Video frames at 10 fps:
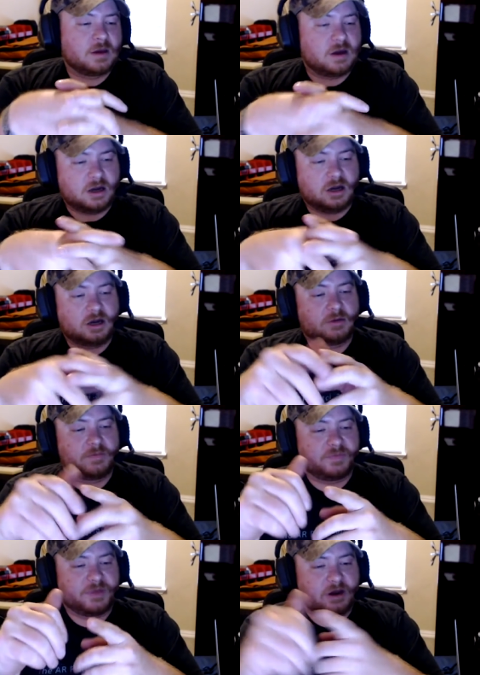
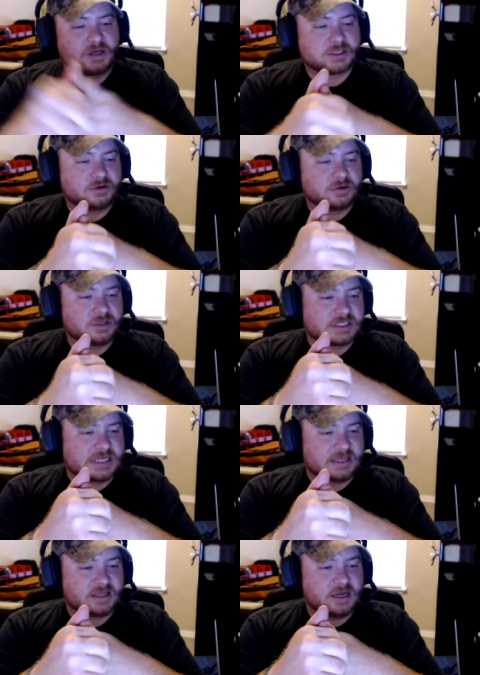um, they also
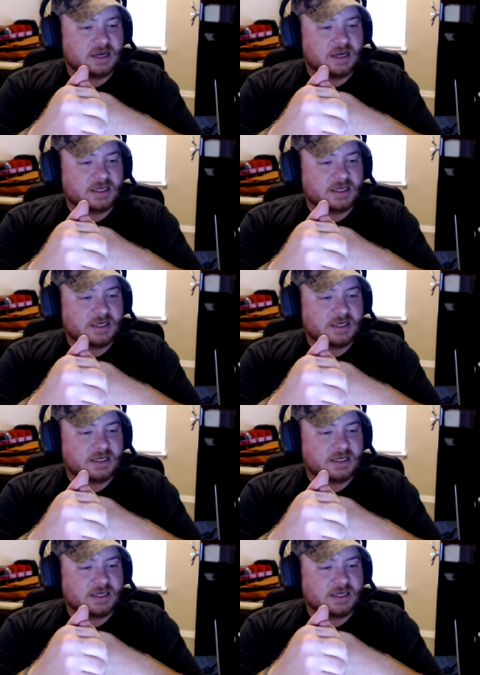state the